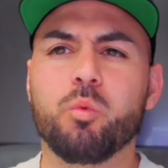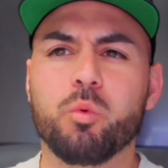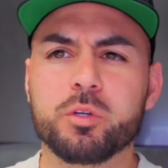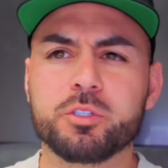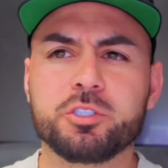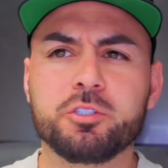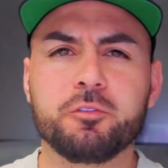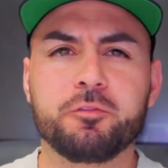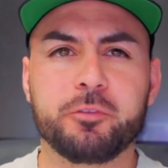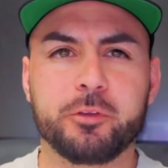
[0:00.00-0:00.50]

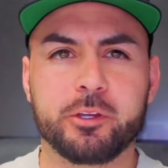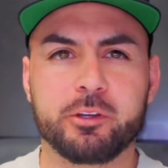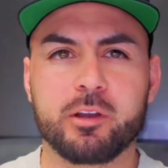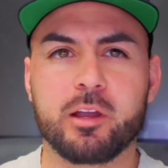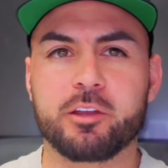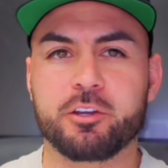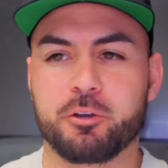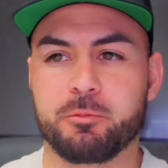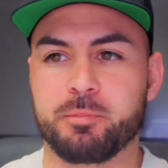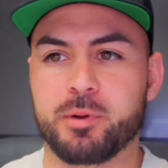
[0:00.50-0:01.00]
Once you
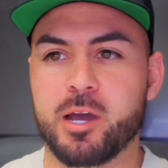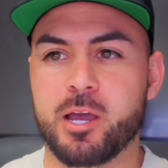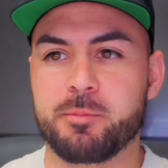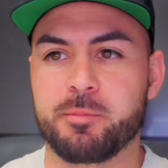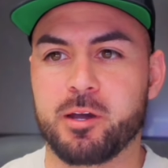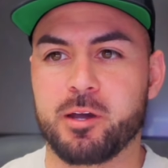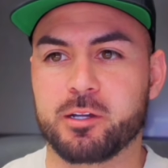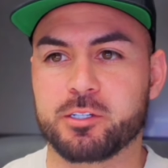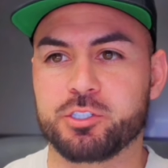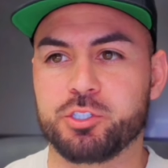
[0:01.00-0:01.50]
figure out your buy
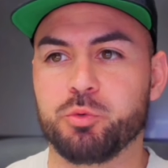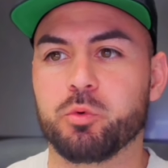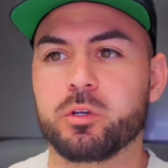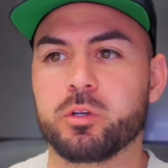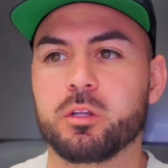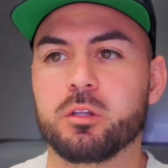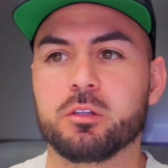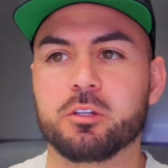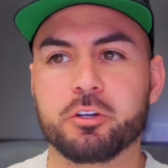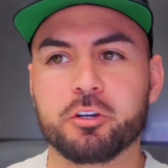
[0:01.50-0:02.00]
box, you
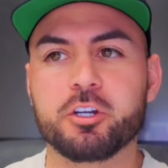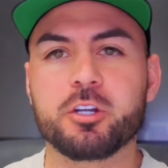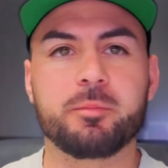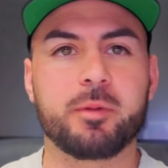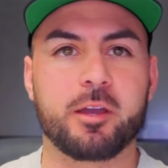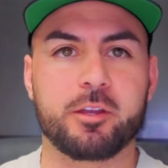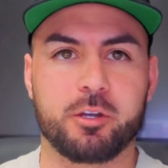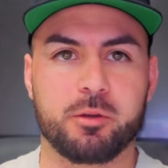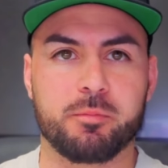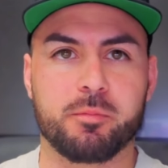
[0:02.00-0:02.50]
want to learn
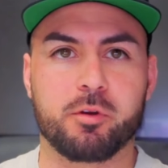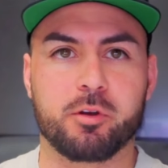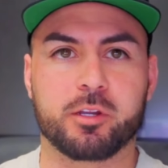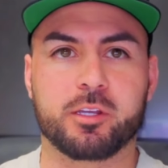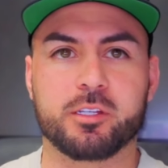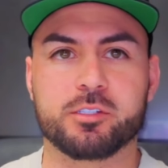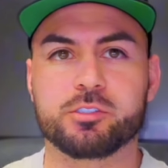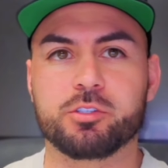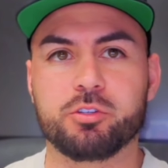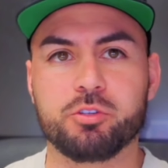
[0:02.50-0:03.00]
about your
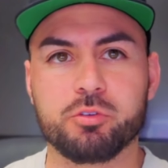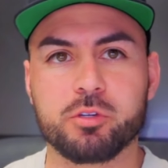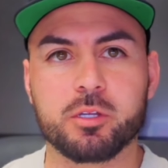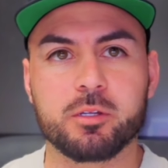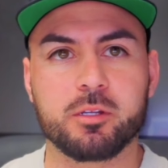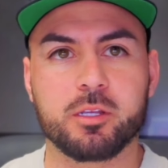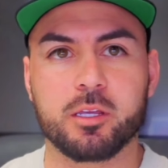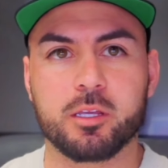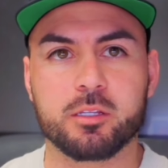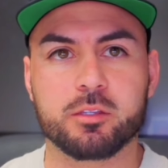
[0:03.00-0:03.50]
market so you
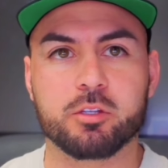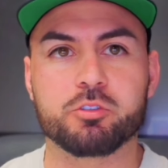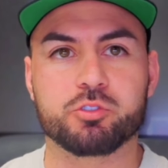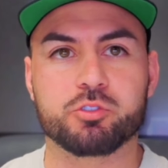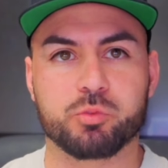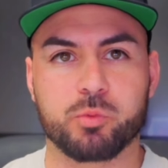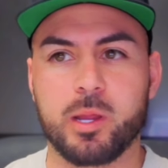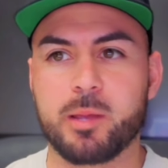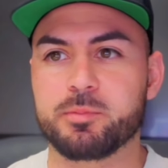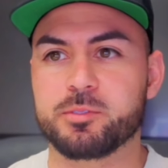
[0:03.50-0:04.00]
can get
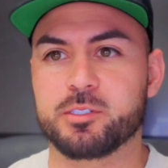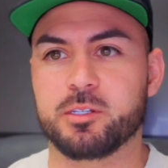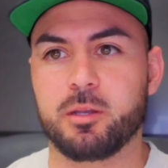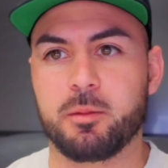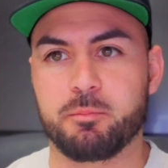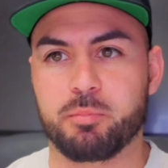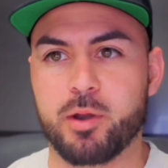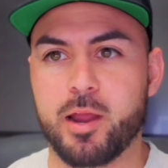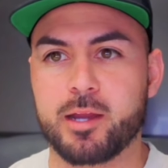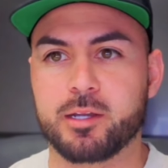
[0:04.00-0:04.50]
those reps
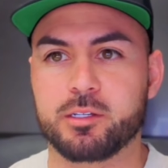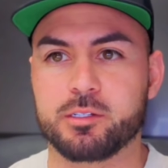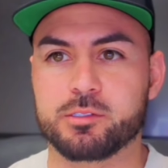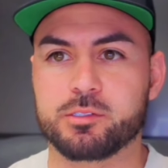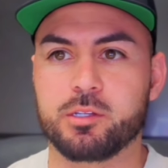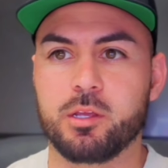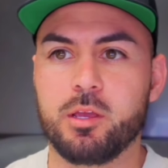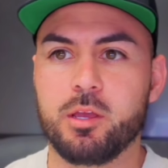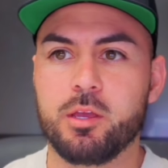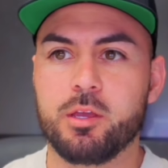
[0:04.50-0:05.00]
in and
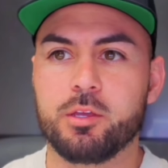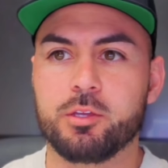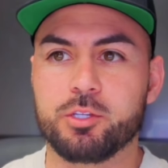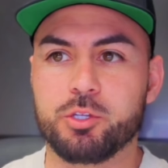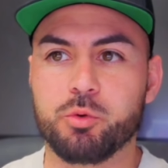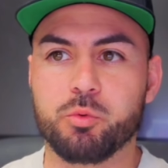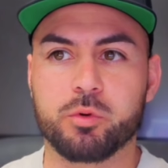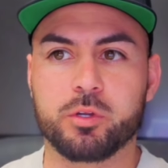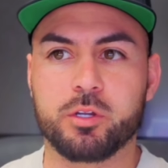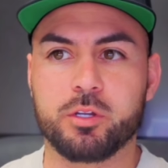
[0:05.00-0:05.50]
practice.
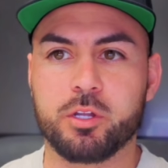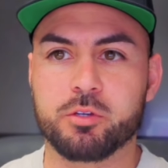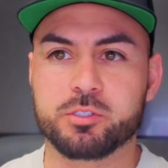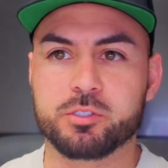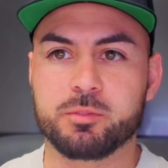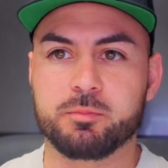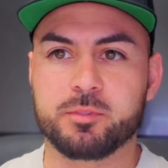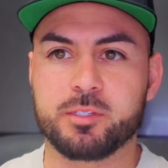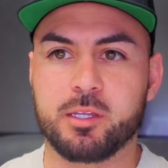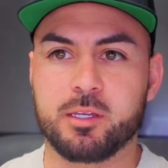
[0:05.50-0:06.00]
You want to
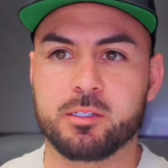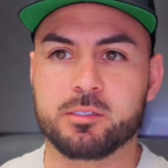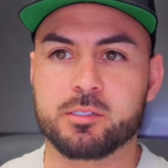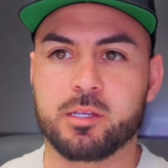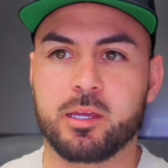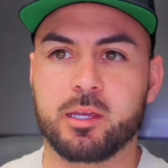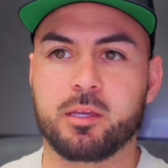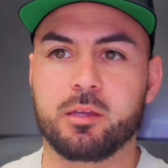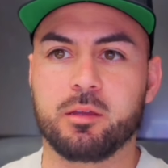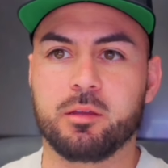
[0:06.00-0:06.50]
know some
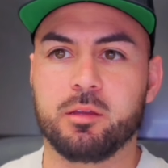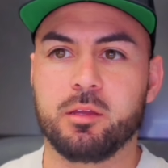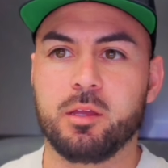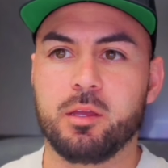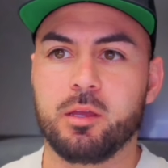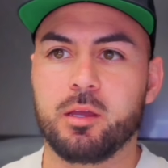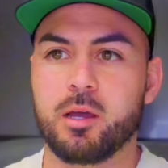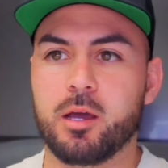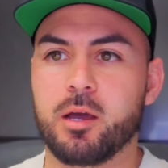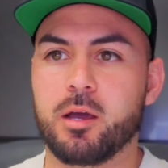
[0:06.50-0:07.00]
things like
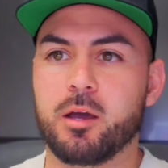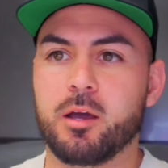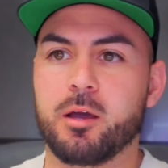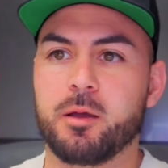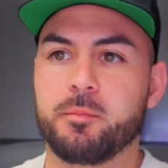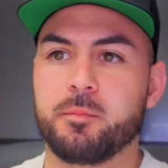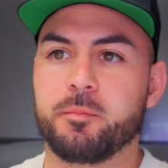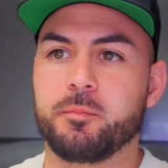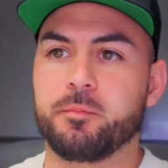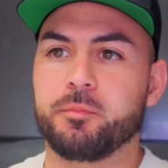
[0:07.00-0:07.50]

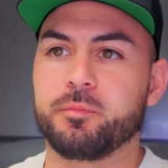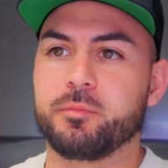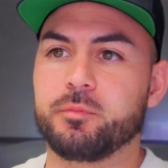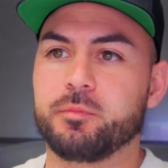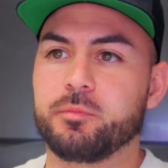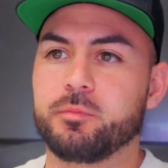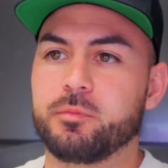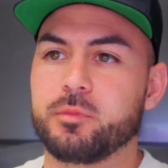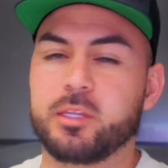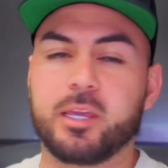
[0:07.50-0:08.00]

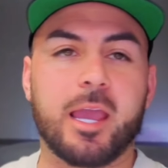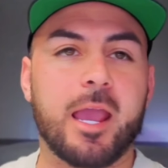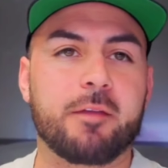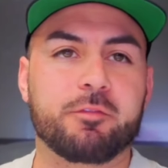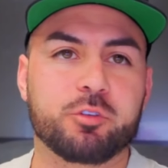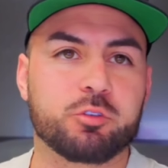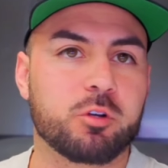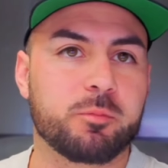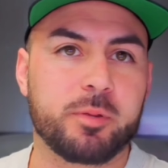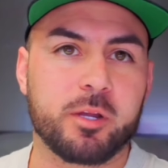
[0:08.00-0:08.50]
the
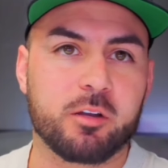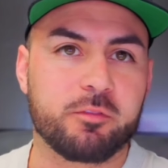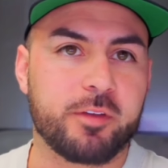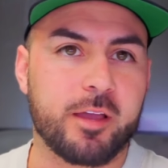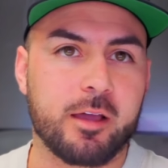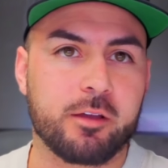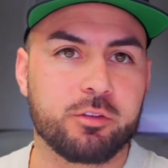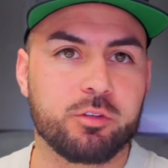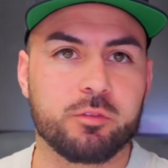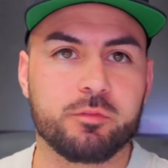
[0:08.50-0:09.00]
after repair
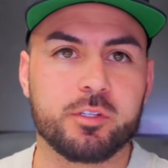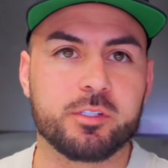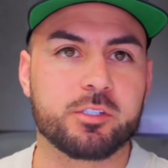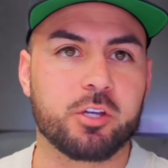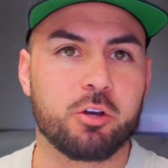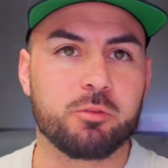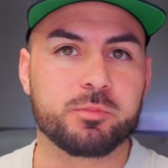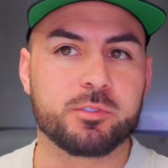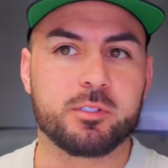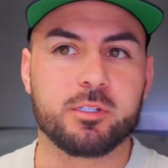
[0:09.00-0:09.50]
value of
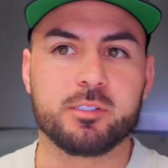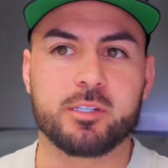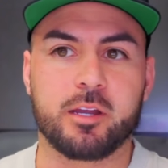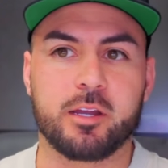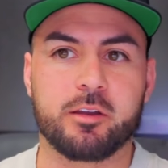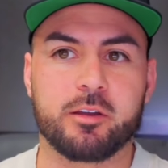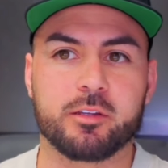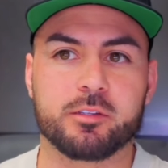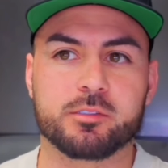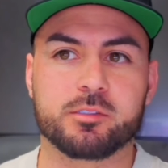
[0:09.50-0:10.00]
these homes in these
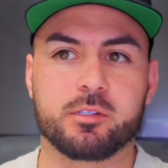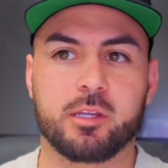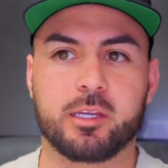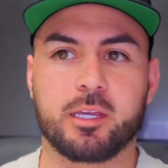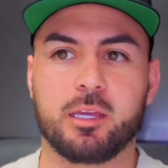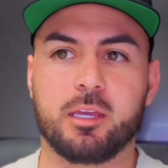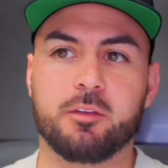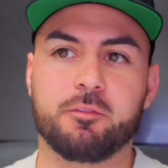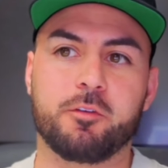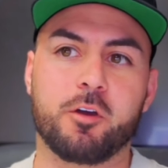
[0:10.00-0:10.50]
areas.
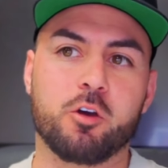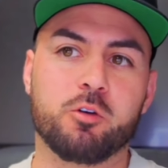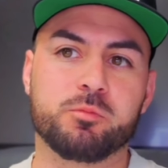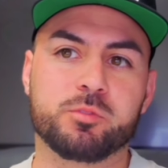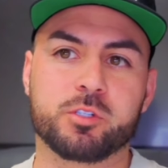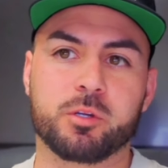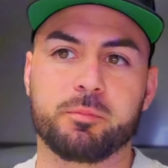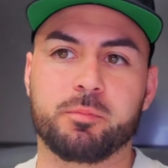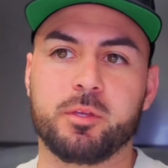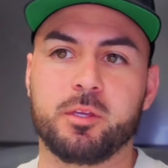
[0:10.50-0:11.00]
Like if
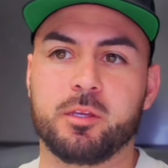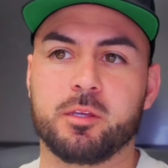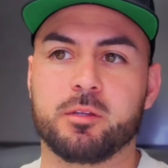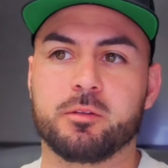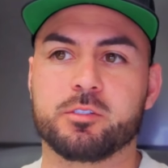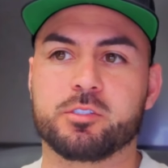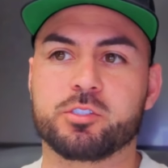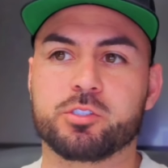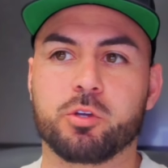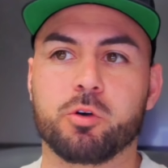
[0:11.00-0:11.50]
homes are
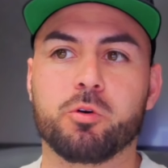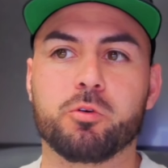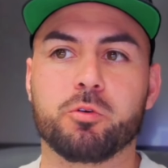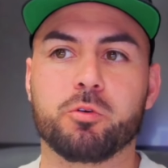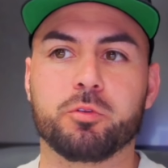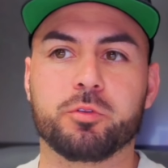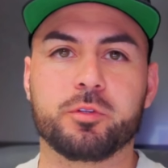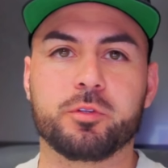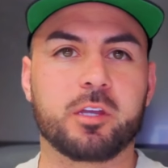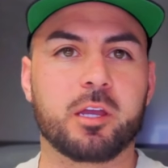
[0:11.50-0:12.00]
being
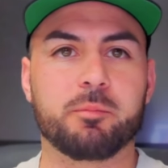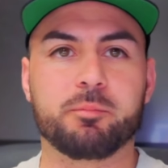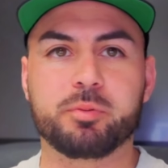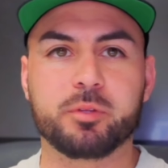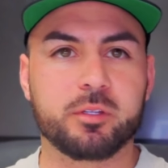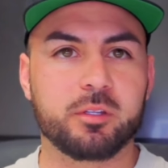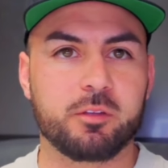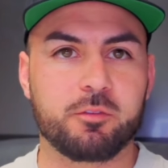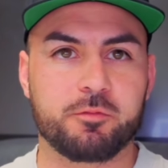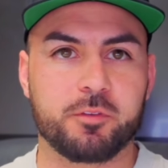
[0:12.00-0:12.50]
sold
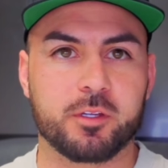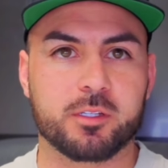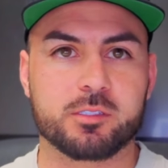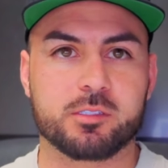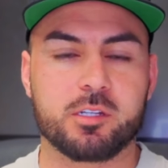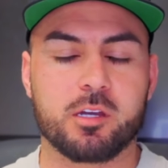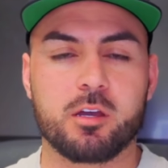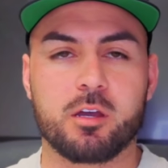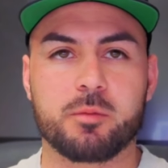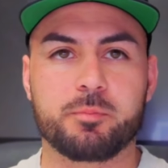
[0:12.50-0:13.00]
completely
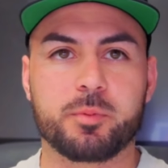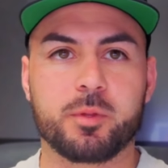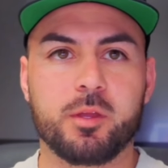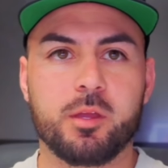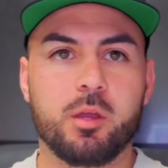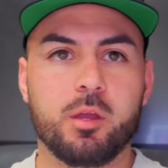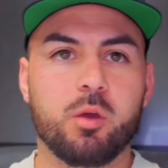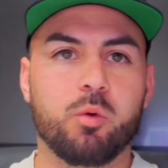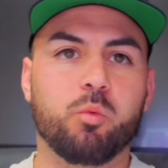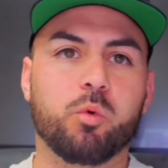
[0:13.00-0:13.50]
fixed up,
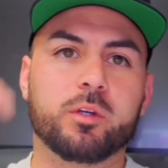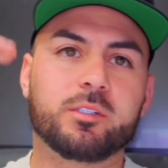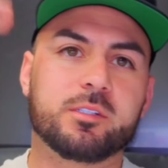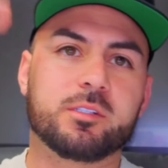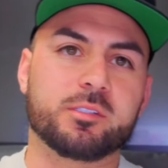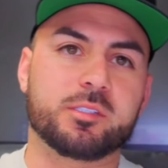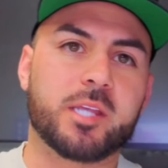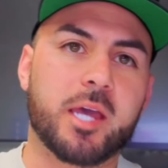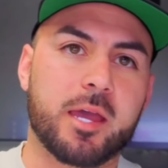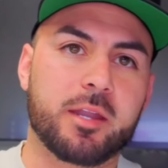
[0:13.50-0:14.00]
what
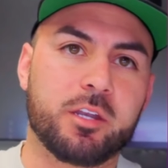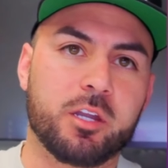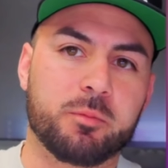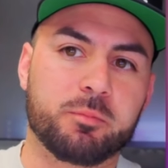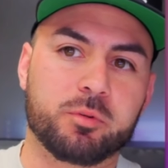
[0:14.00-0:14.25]
does that